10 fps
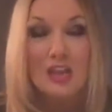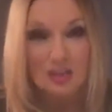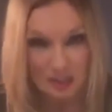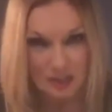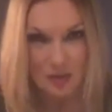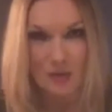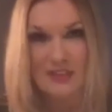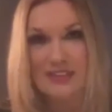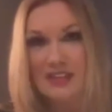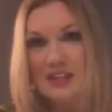your
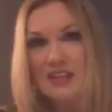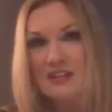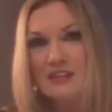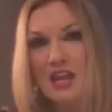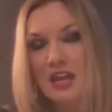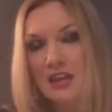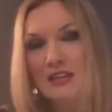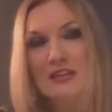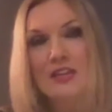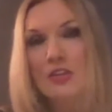condolences
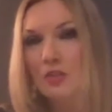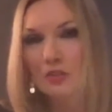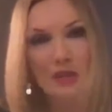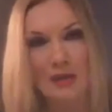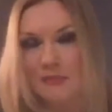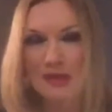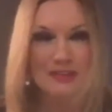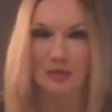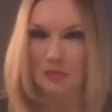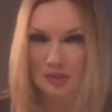and your
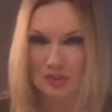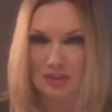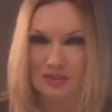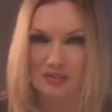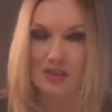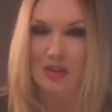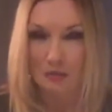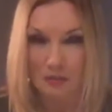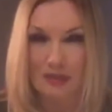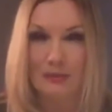amazing wishes
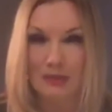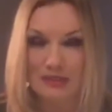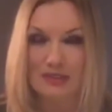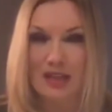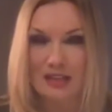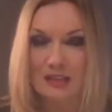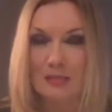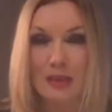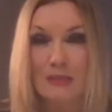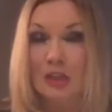really meant a lot to
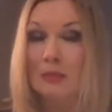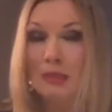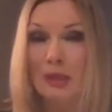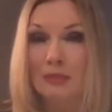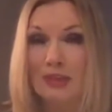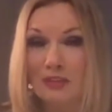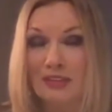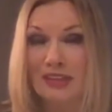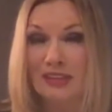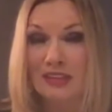me. I'm not going to be able, I
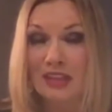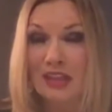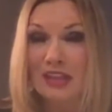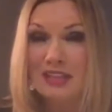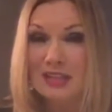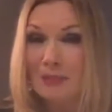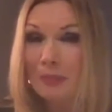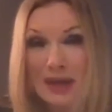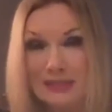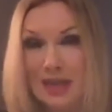don't think, to get
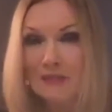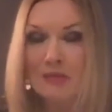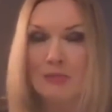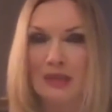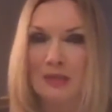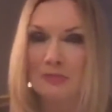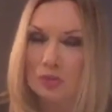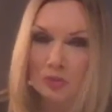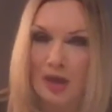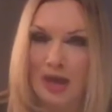back to everybody. I've been
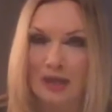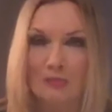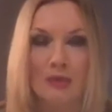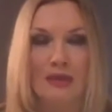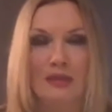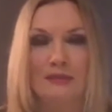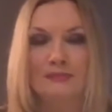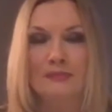trying, but